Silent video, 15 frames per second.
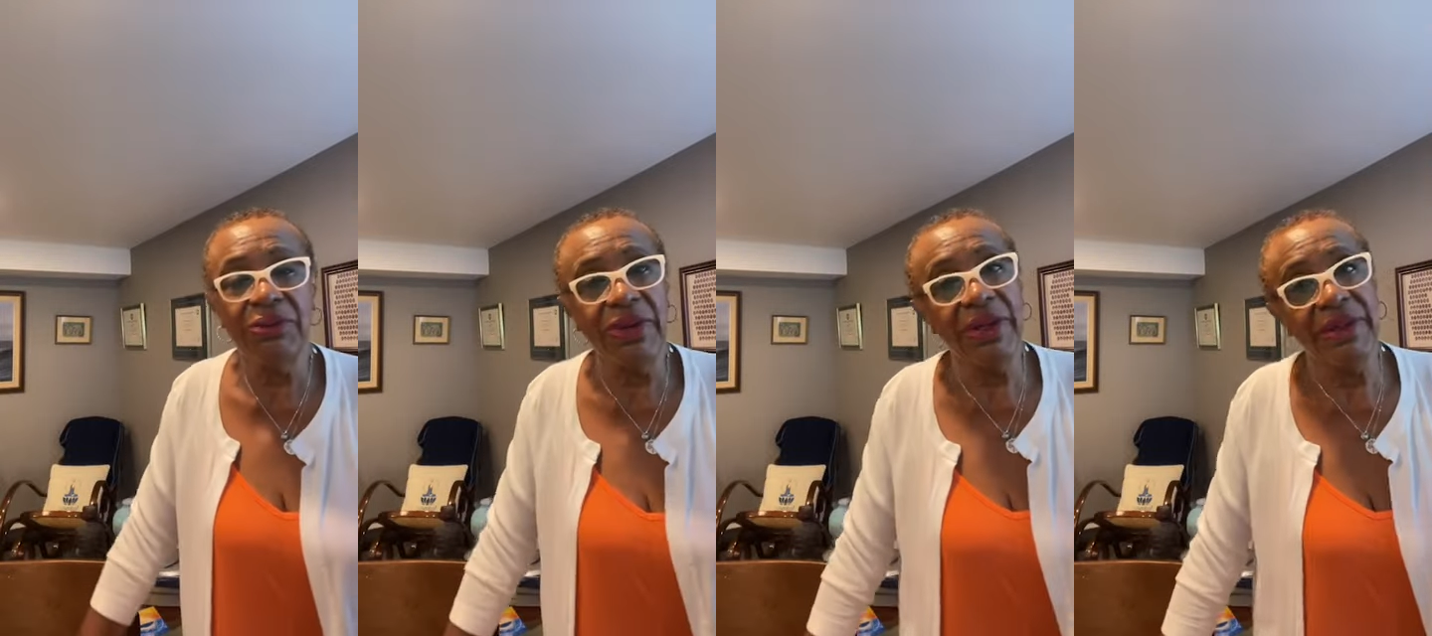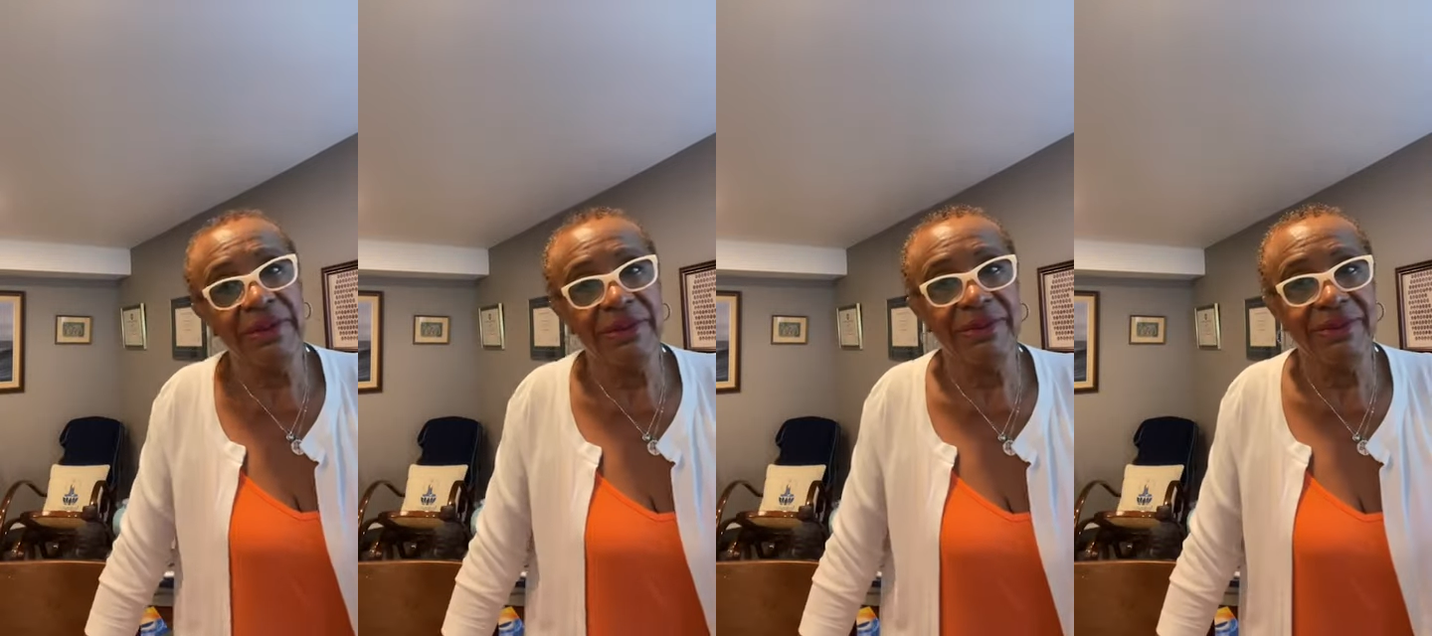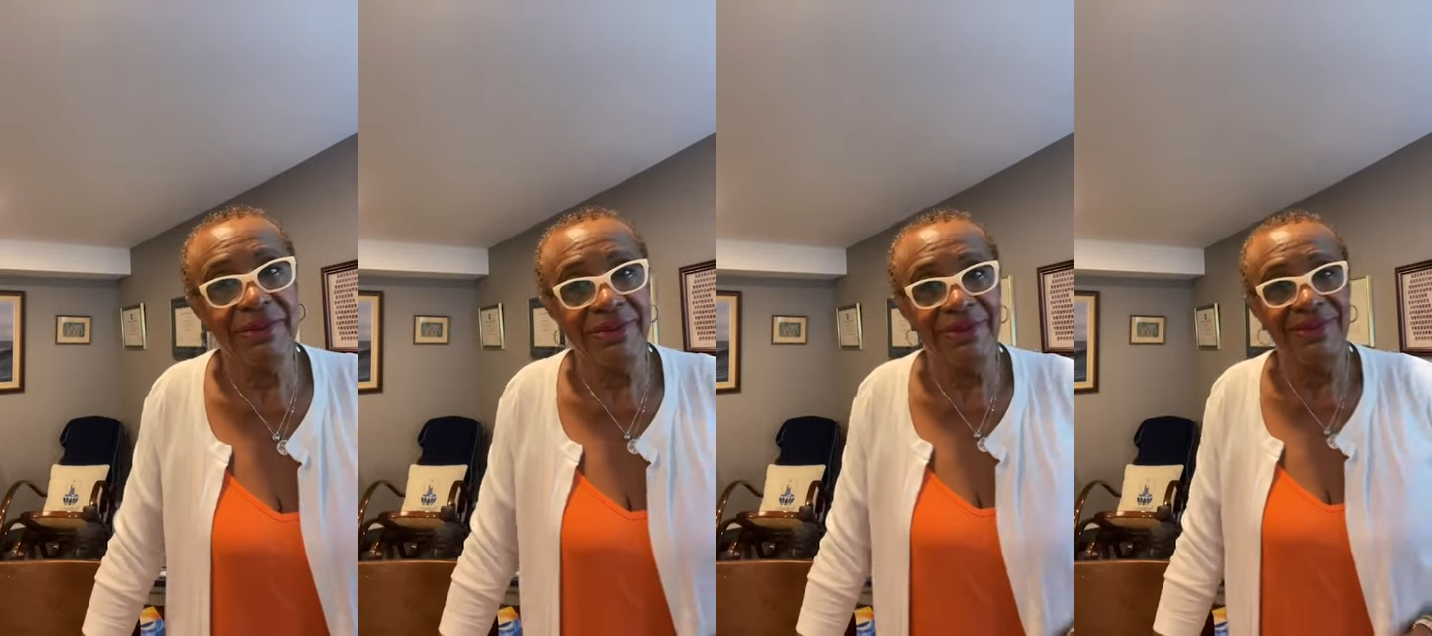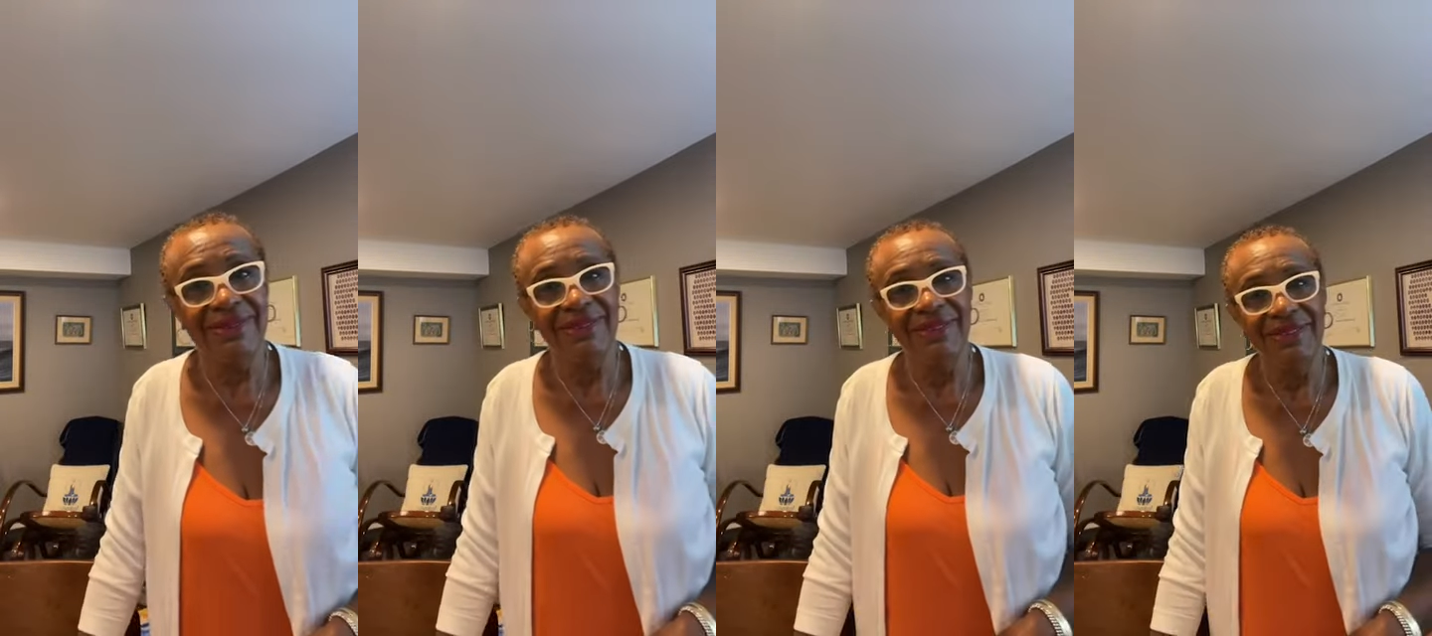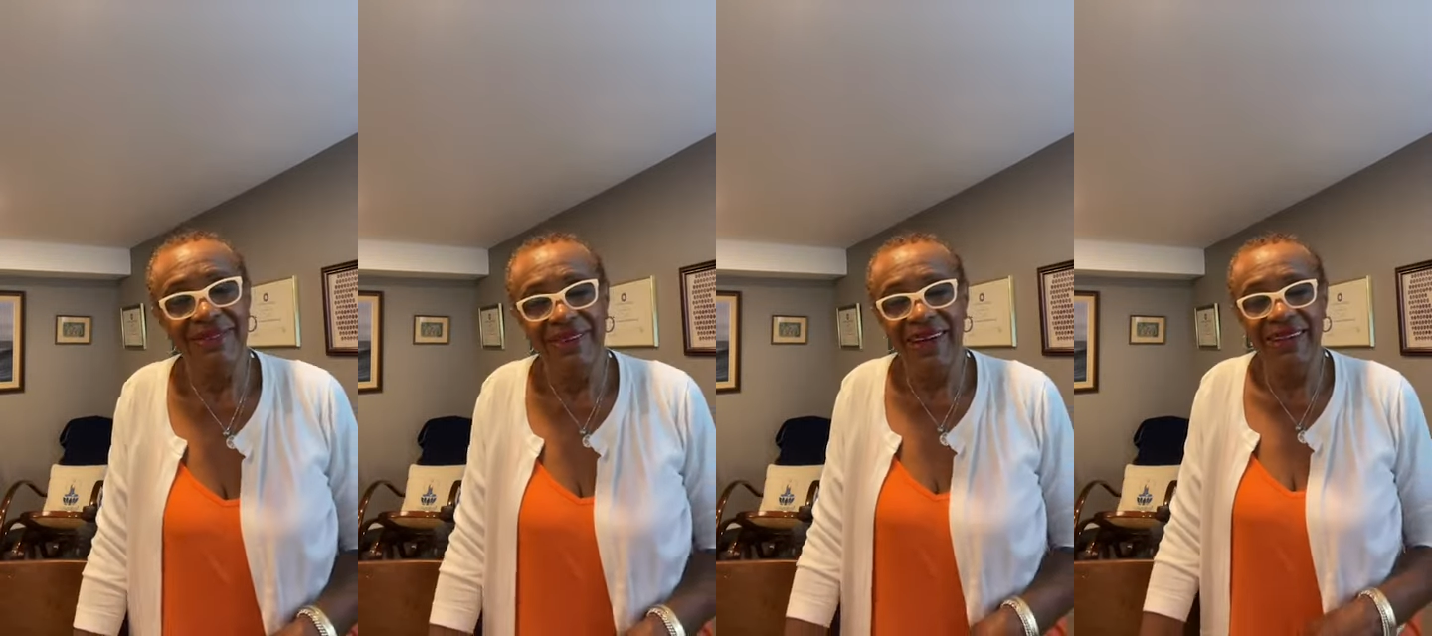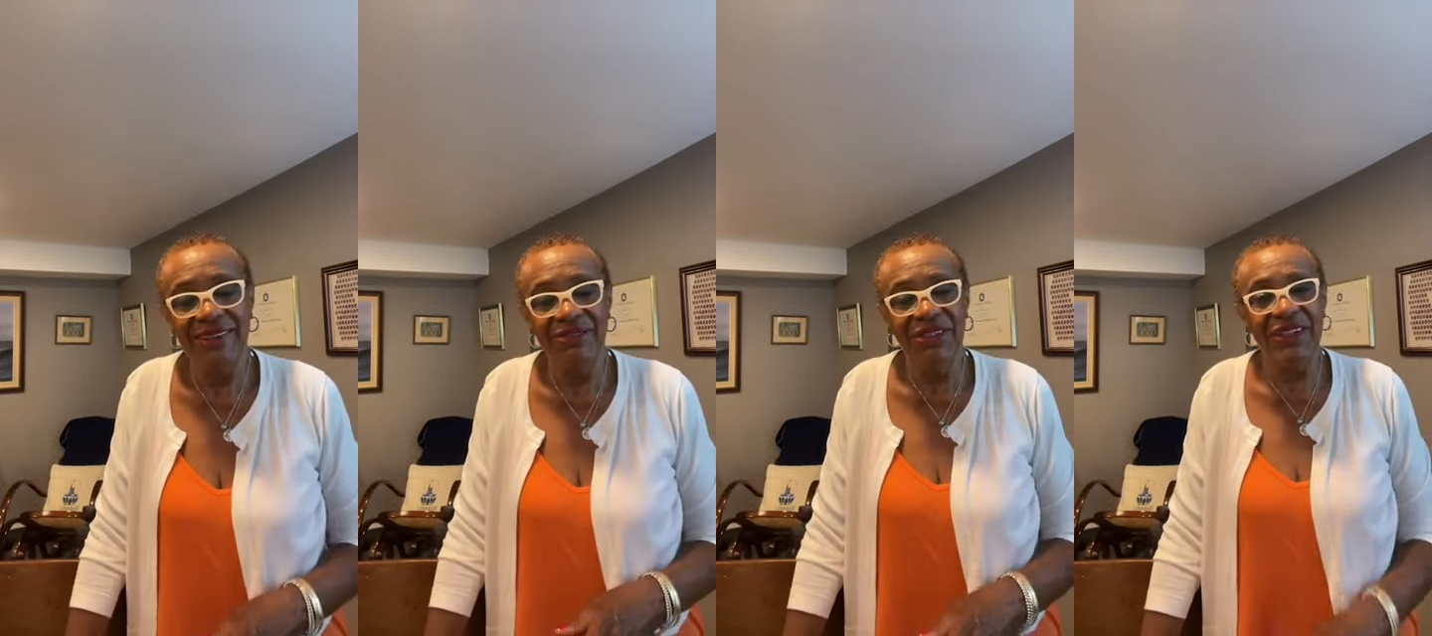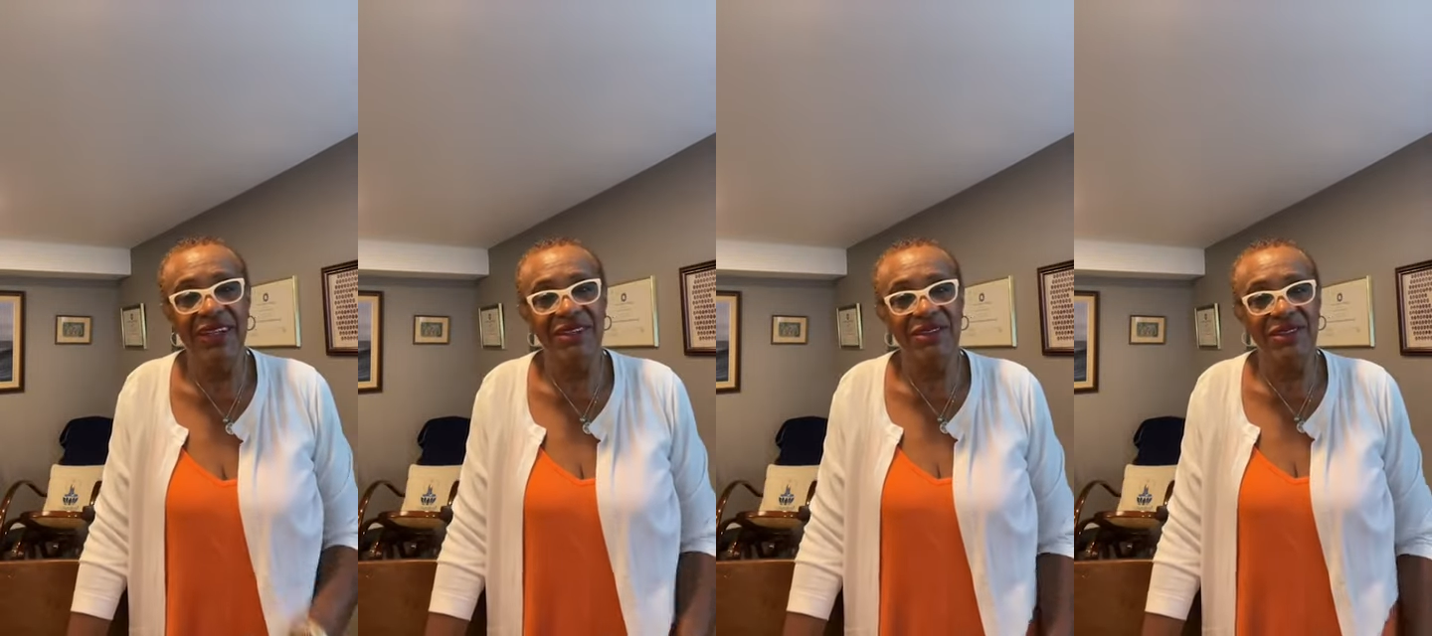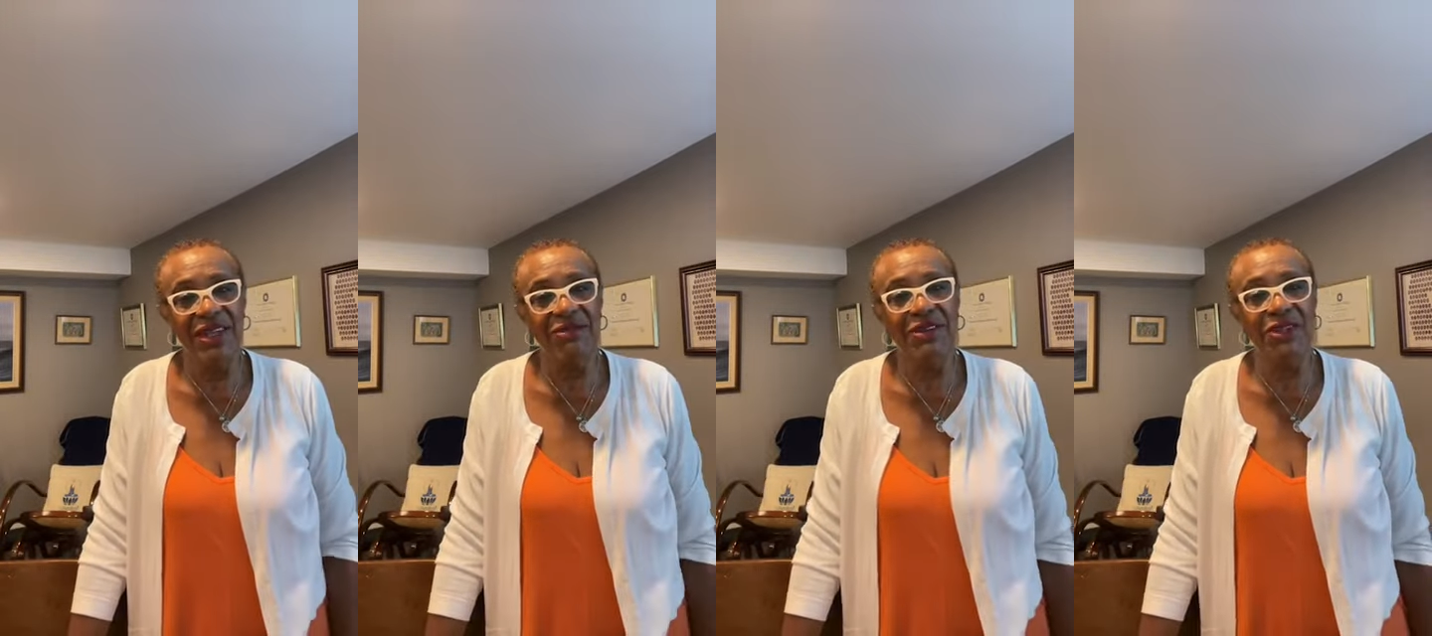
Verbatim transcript: break. And we can,